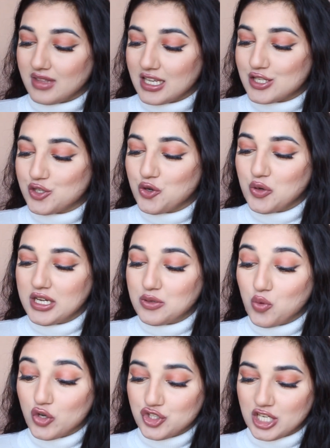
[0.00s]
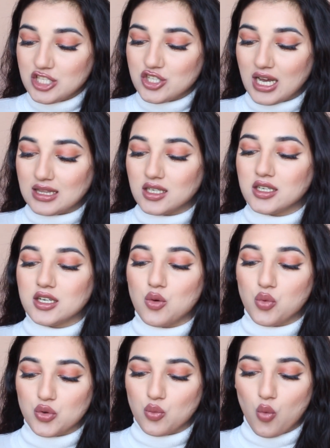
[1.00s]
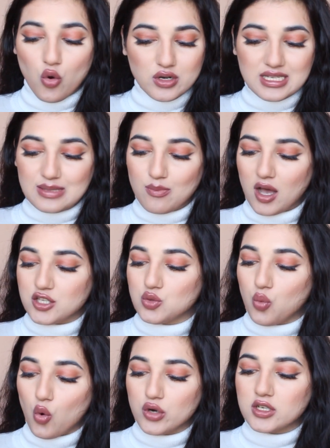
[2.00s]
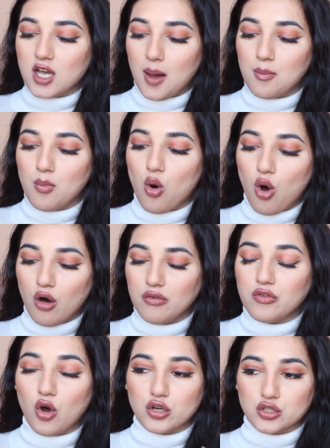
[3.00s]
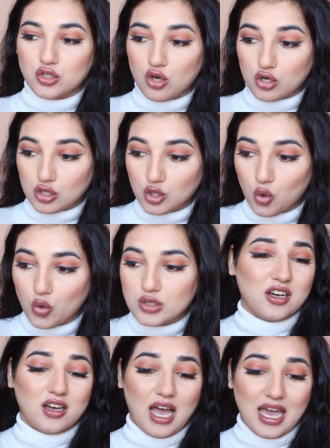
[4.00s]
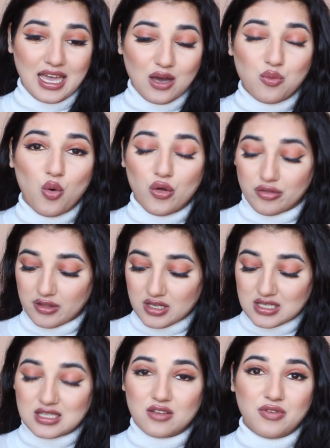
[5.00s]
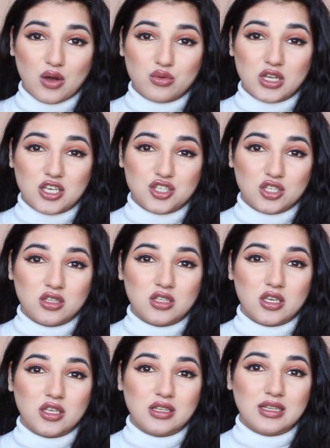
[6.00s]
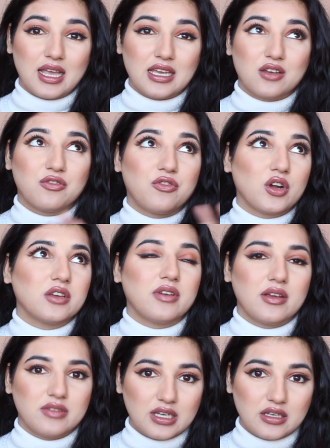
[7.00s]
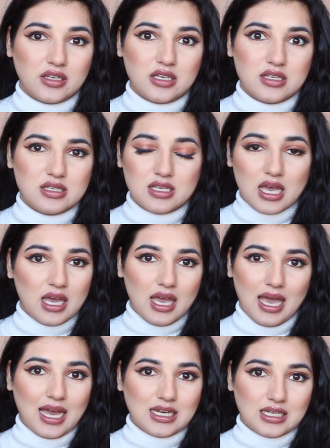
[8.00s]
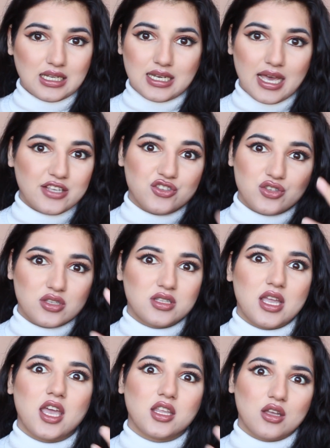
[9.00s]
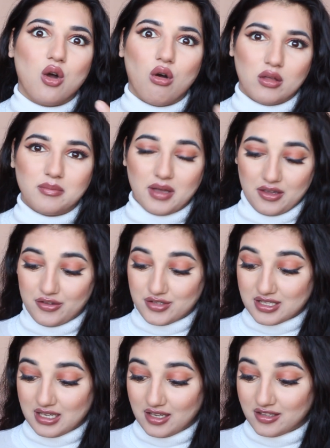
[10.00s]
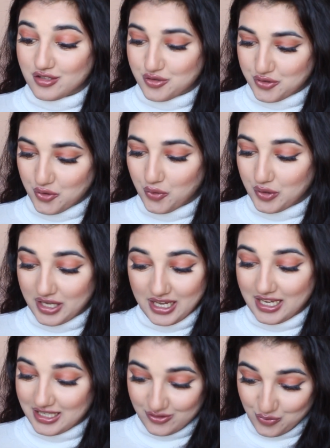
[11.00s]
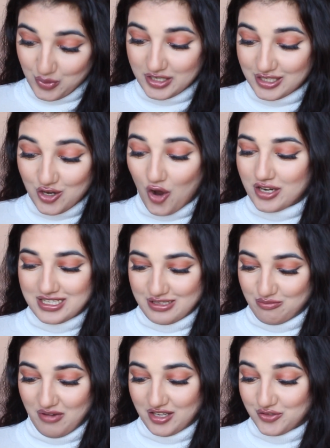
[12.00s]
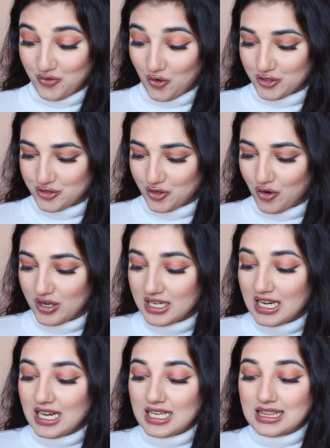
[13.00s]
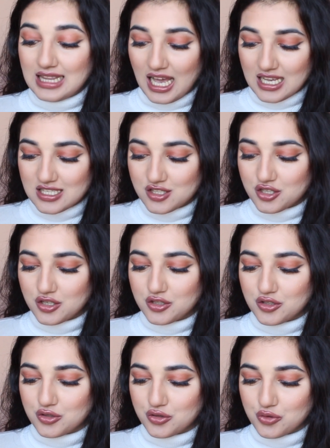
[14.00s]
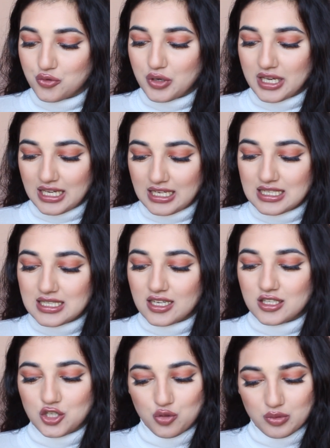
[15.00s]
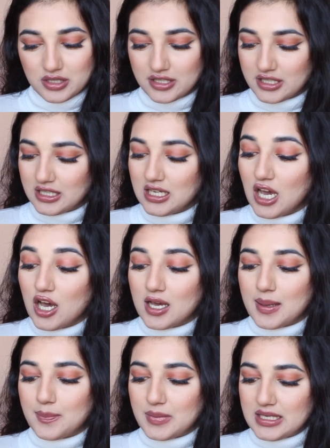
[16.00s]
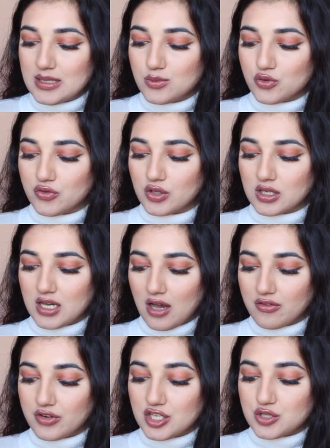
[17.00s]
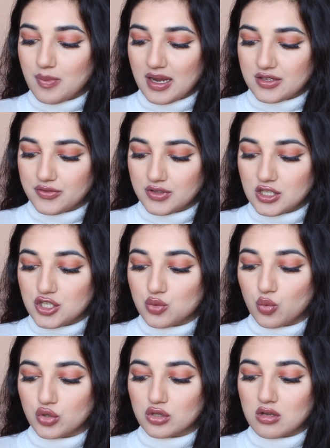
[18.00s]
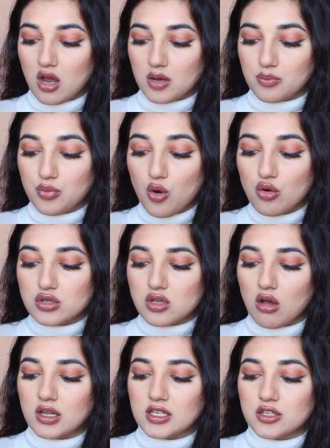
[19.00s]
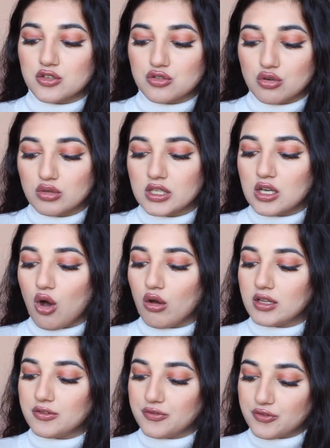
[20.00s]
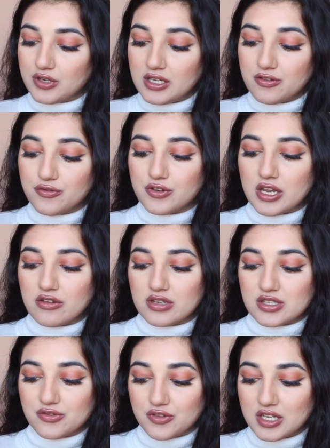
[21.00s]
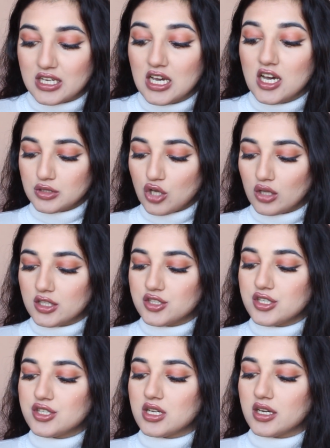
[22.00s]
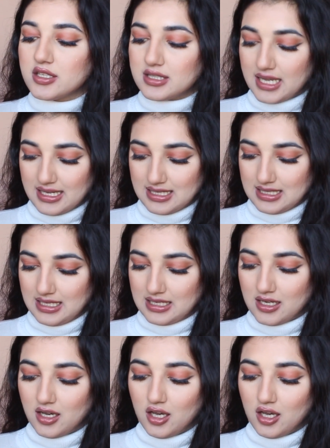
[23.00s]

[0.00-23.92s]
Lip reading: So it won't change color, won't smudge, won't come off onto your clothes. I have worn this foundation in like 45 degrees and it has just stayed on my skin, so it will not smudge for sure. Last through heat and humidity, medium to full coverage, matte finish, won't clog pores, oil controlling, oil free, fragrance free, dermatologist tested.